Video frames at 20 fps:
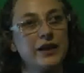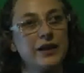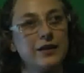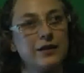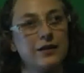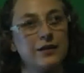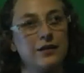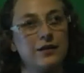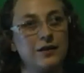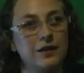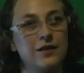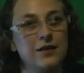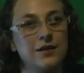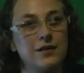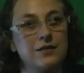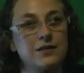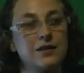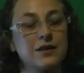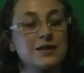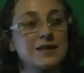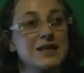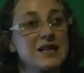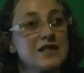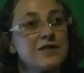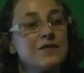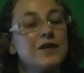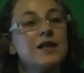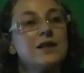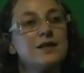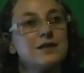been
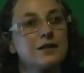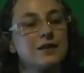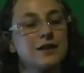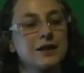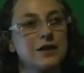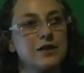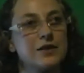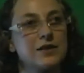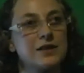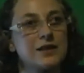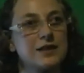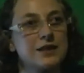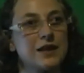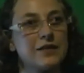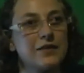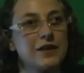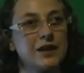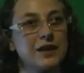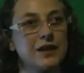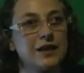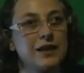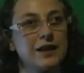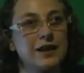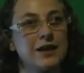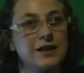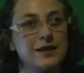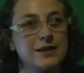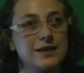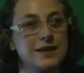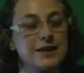successfully diagnosed as having
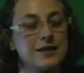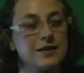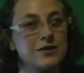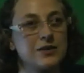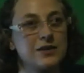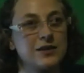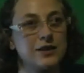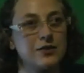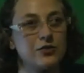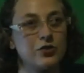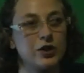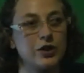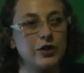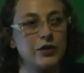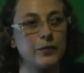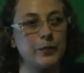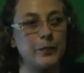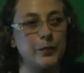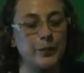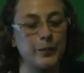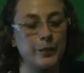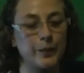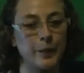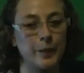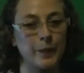Ehlers-Danlos syndrome.